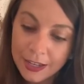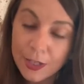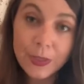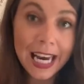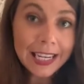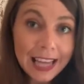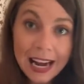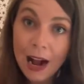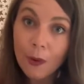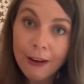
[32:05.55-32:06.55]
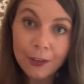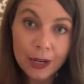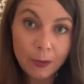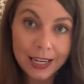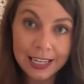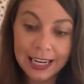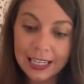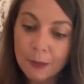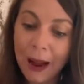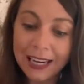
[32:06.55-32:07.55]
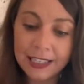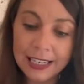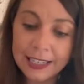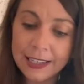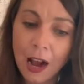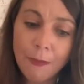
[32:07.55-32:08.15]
So take that however it resonates, Pisces.